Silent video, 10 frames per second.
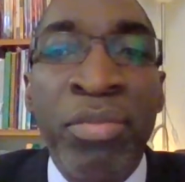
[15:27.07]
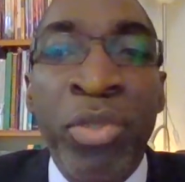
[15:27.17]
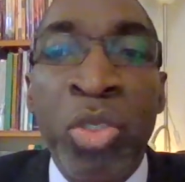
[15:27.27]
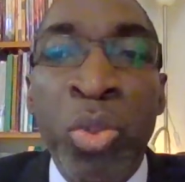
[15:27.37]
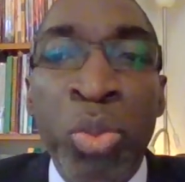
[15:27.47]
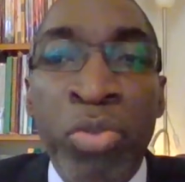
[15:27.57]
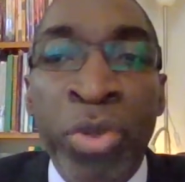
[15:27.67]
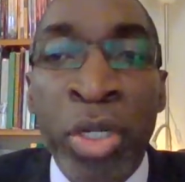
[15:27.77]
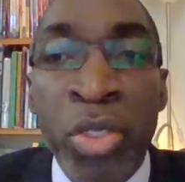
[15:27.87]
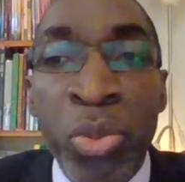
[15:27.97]

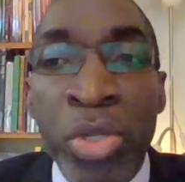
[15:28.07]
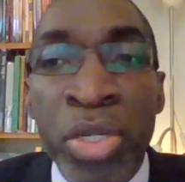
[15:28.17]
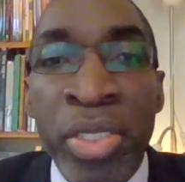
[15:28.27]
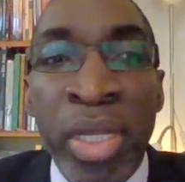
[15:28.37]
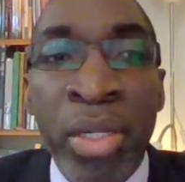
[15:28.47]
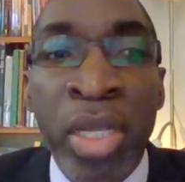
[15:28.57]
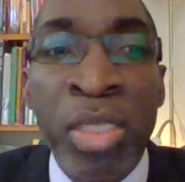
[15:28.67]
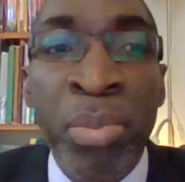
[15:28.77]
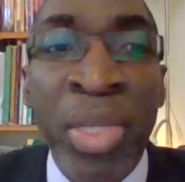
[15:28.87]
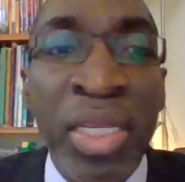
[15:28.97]
for a two-year tenure
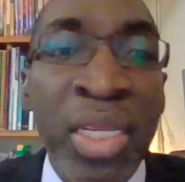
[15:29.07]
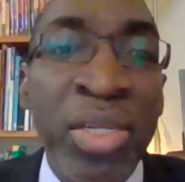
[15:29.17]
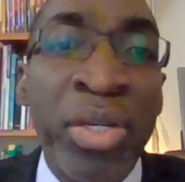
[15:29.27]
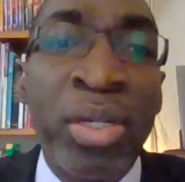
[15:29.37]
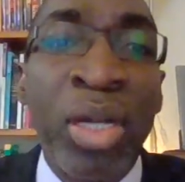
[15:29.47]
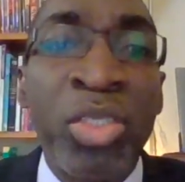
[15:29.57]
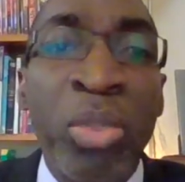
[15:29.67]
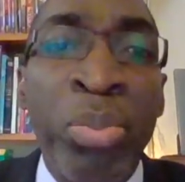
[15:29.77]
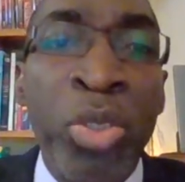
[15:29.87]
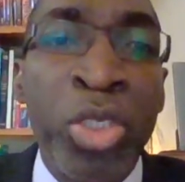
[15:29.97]
is making their
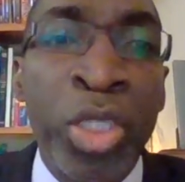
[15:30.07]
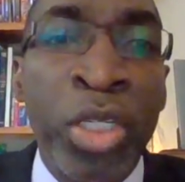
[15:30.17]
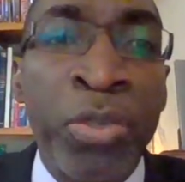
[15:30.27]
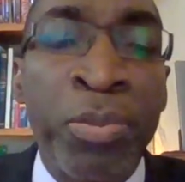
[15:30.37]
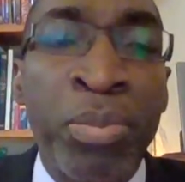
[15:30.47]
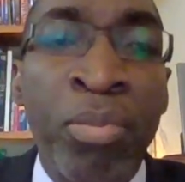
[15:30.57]
contribution